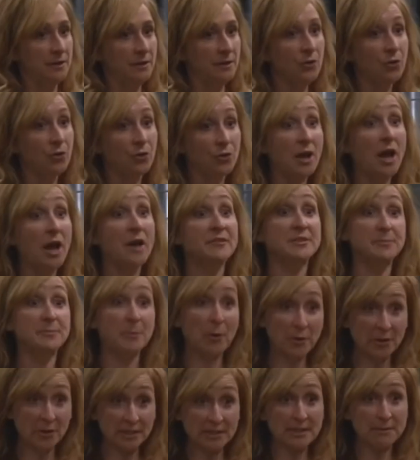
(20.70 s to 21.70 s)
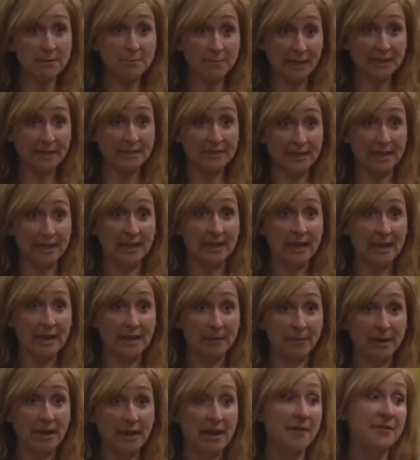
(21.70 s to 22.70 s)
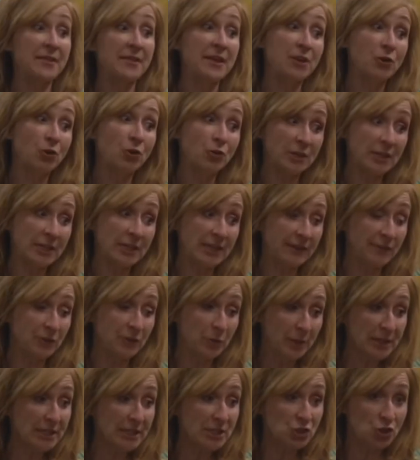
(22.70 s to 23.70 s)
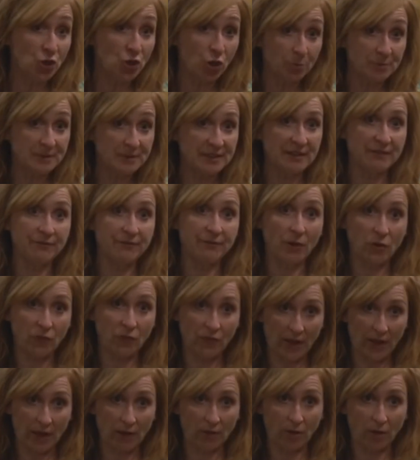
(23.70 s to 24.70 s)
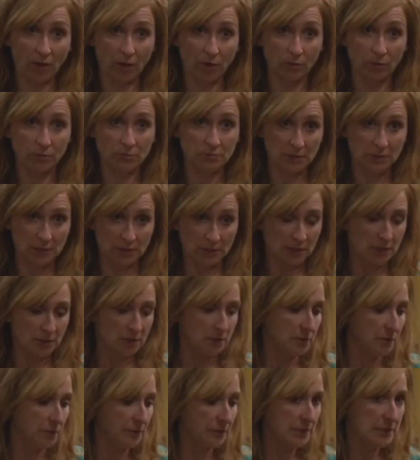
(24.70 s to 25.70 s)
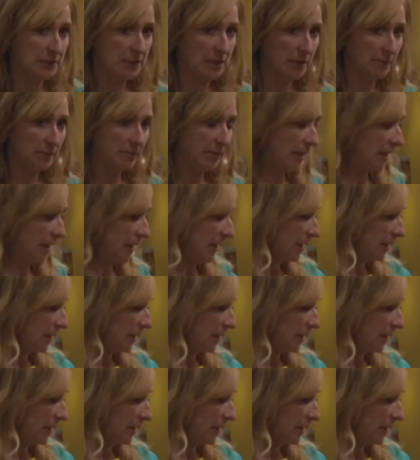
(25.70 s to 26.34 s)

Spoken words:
Look, I've spoken to Matty and Amy and they're not going to give you any jobs that involve alcohol. Not for the time being,